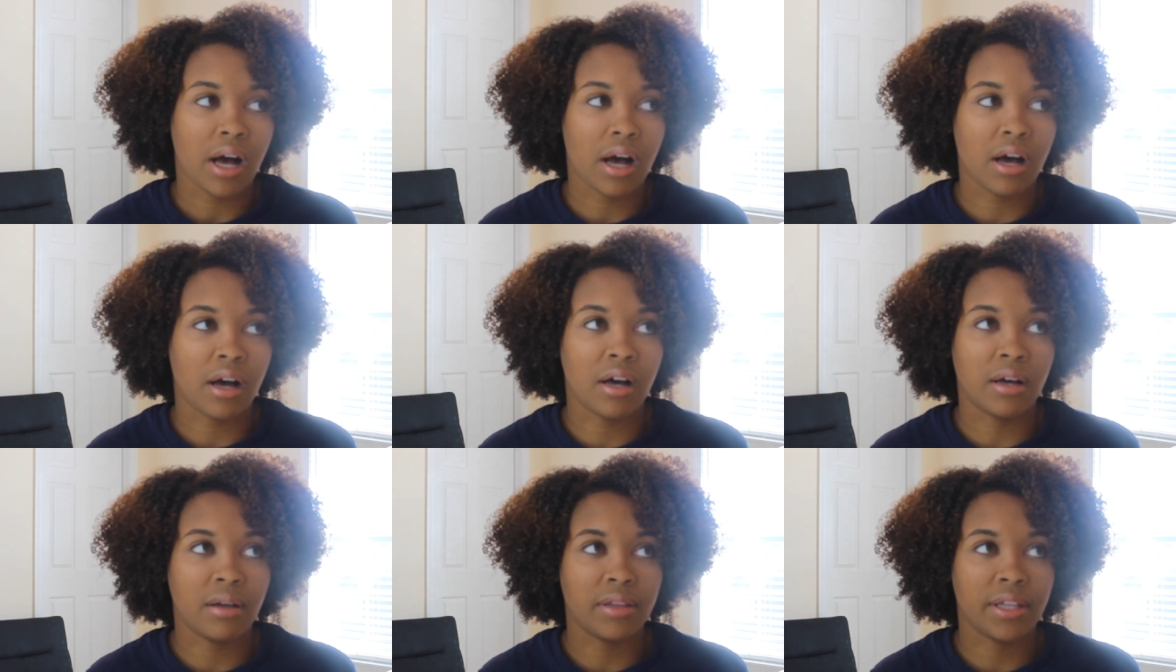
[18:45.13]

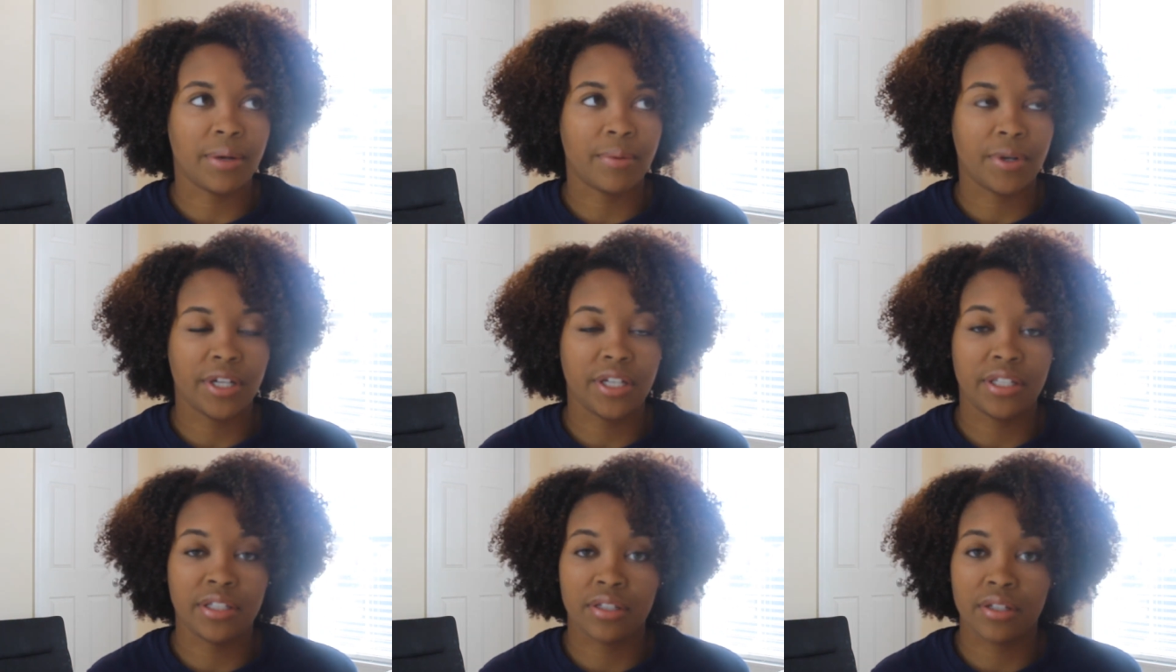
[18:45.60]
um, they
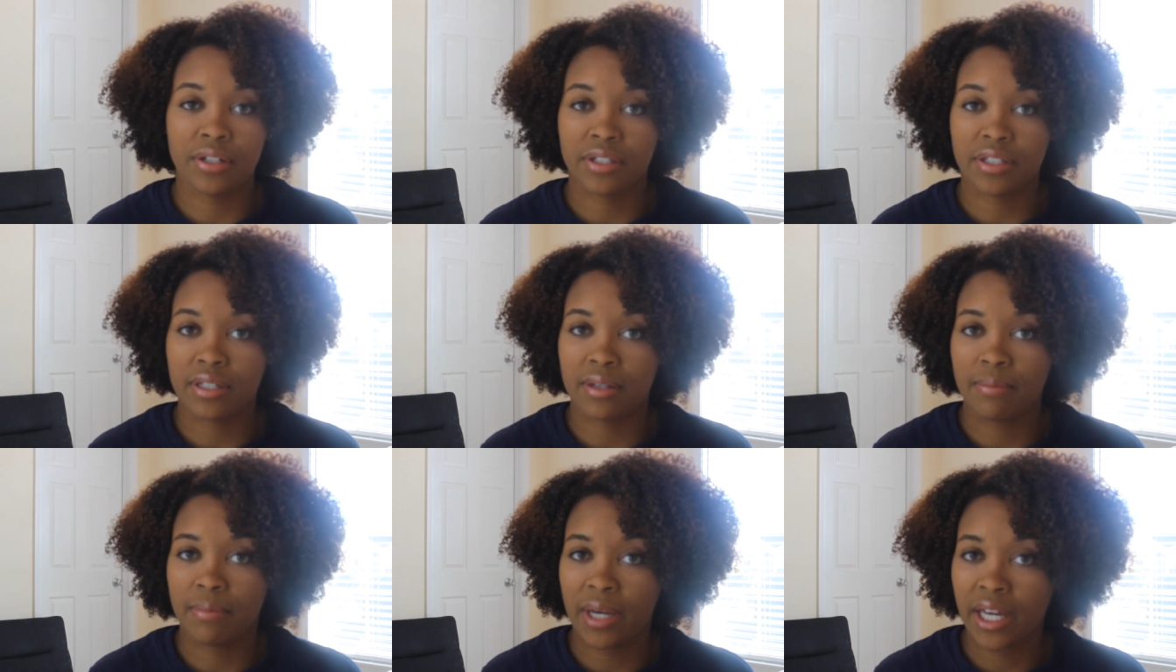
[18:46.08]
were easier
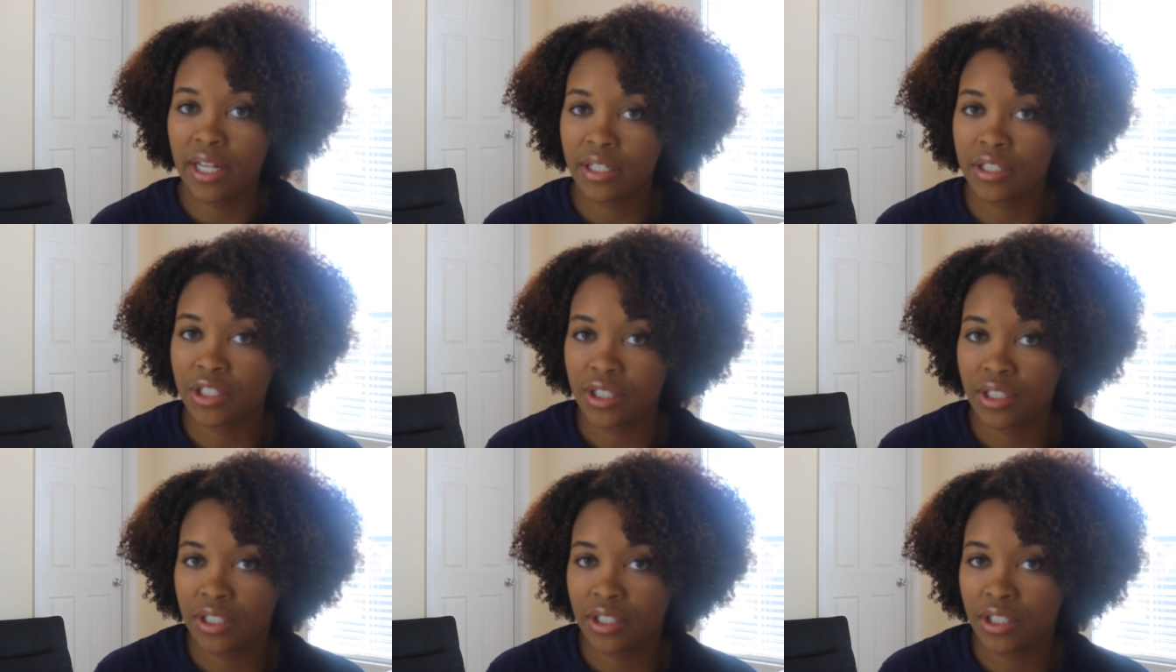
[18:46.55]
to
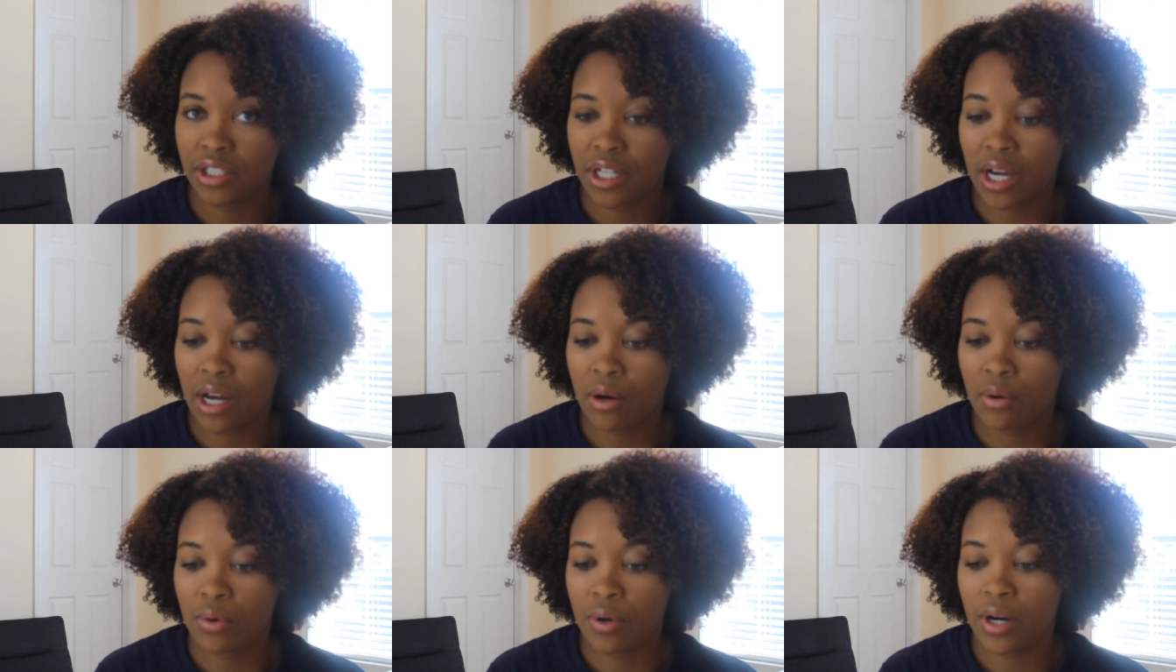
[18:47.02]
manage in the
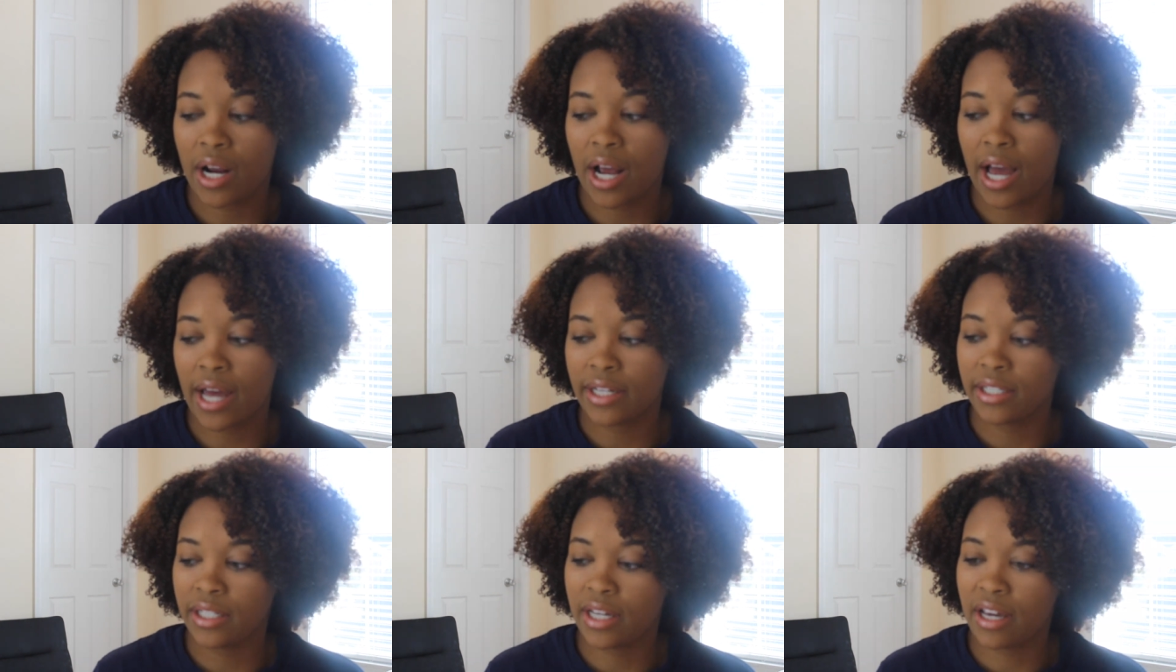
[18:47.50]
shower
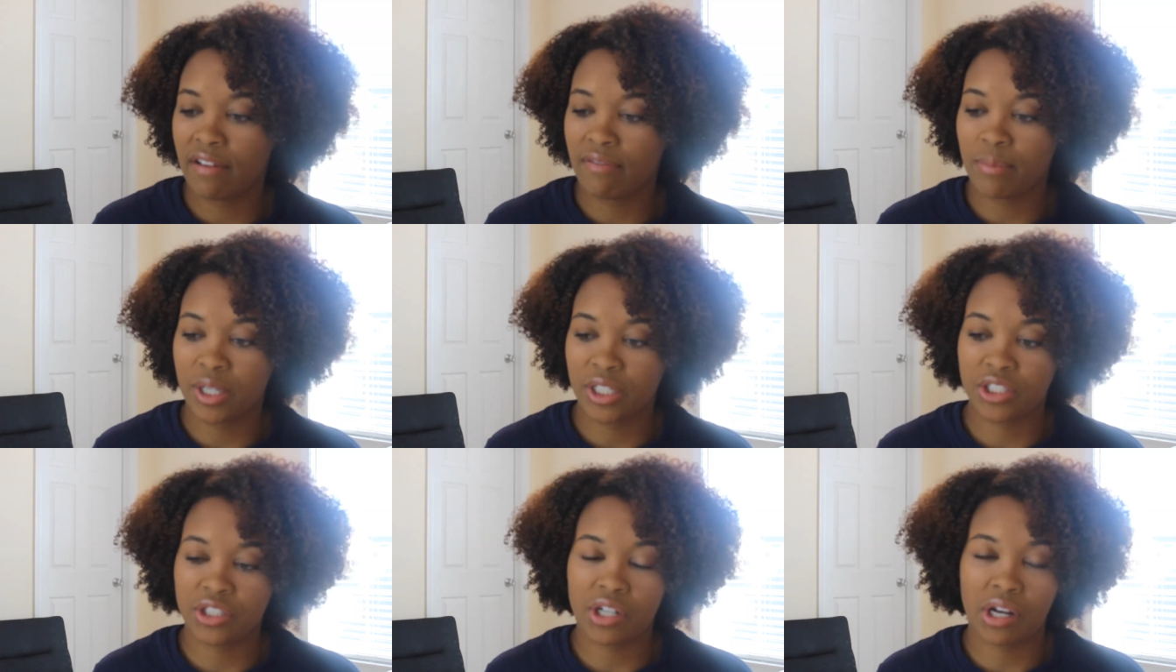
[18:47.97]
I did have
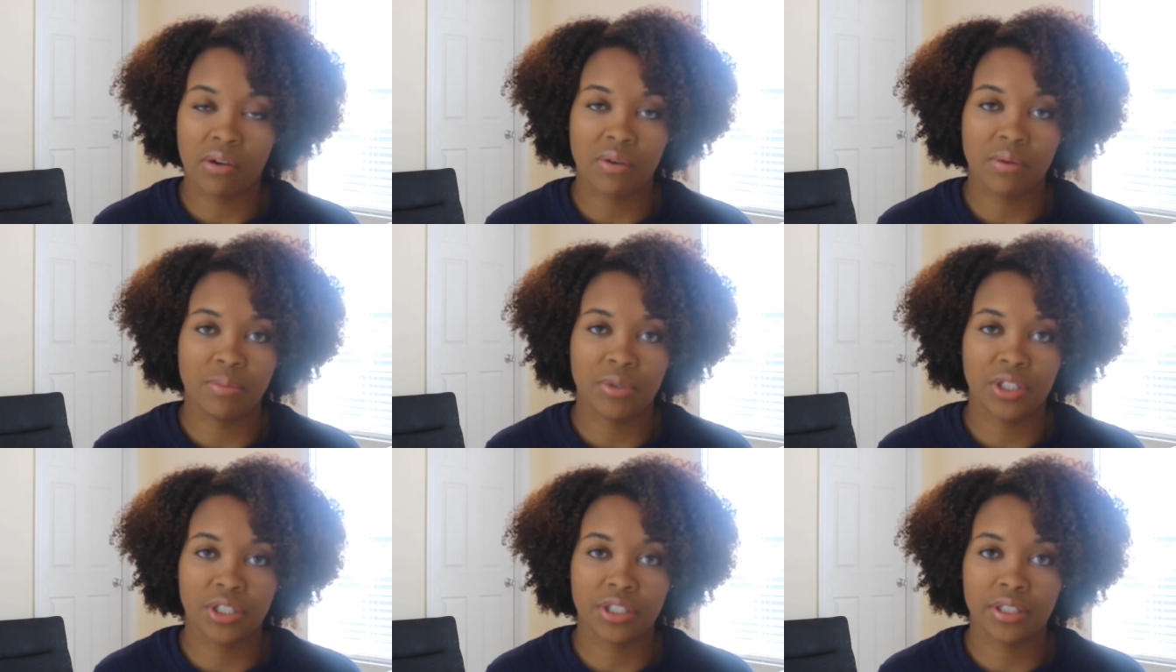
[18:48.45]
my
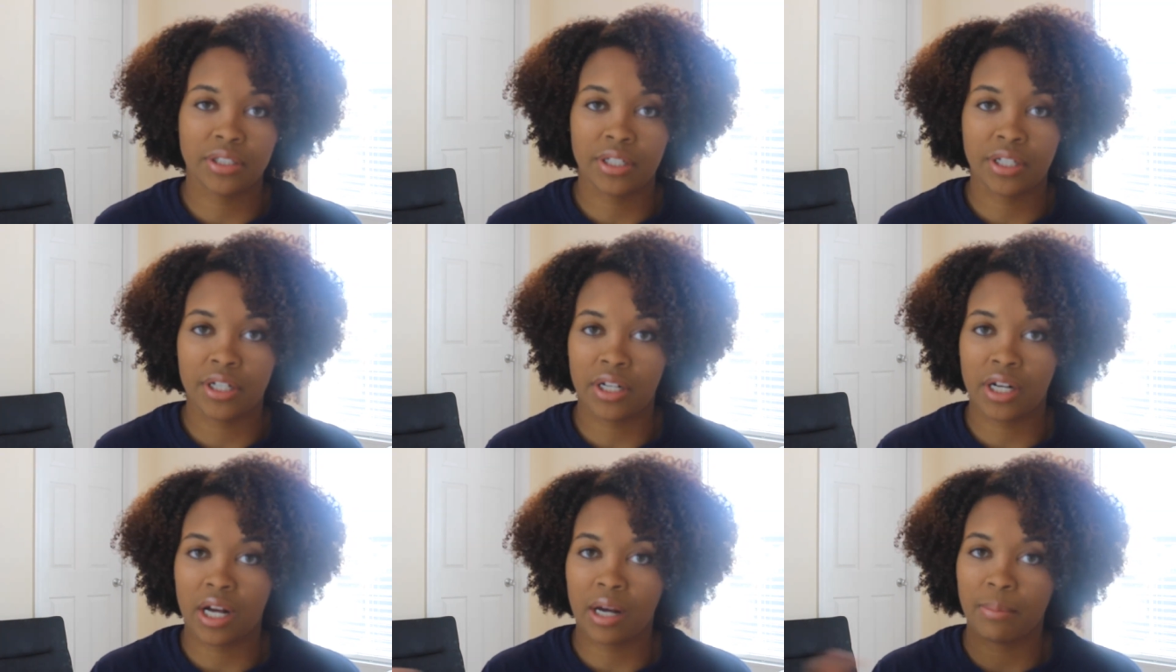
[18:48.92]
shower brush in
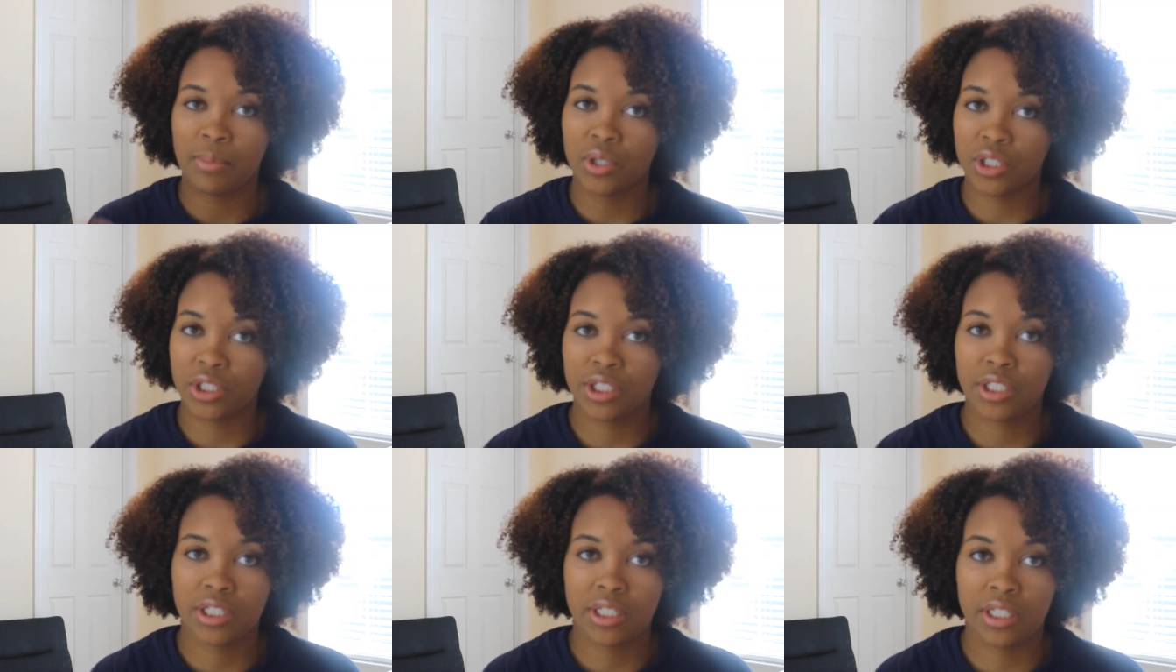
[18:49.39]
there I
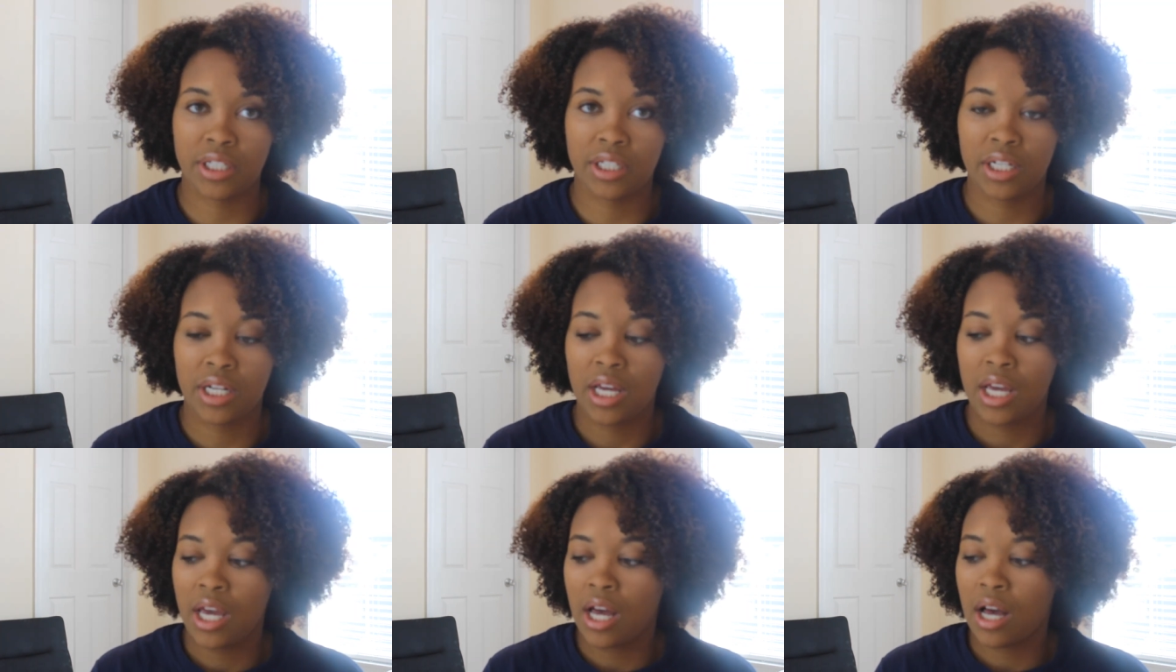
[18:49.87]
brushed
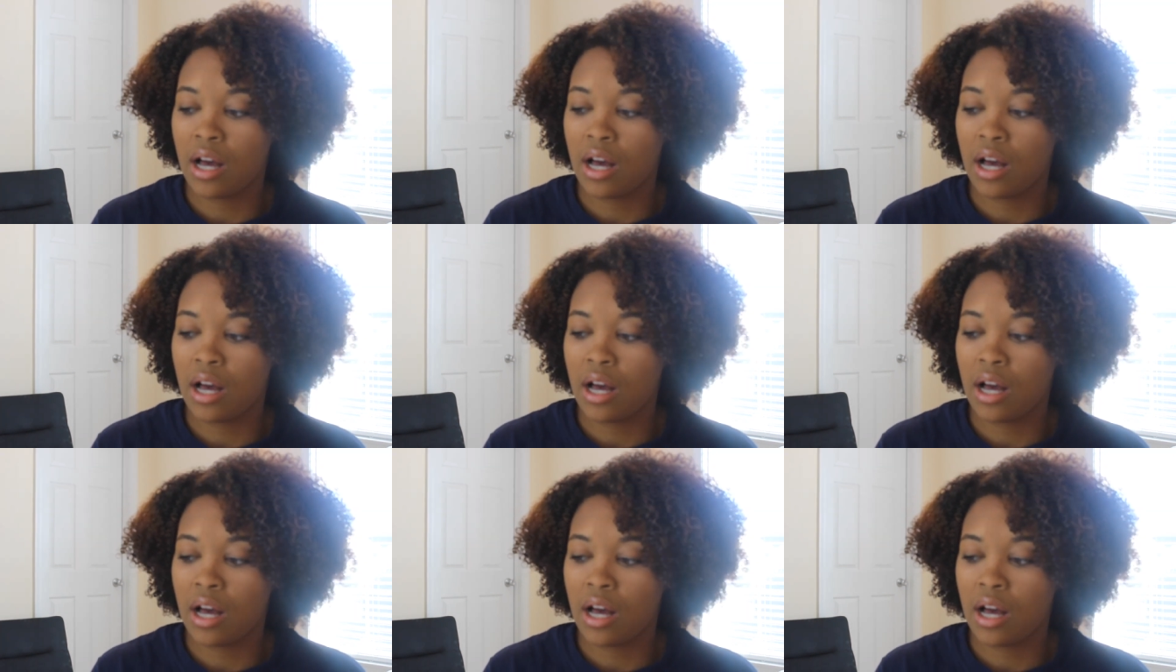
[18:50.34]
it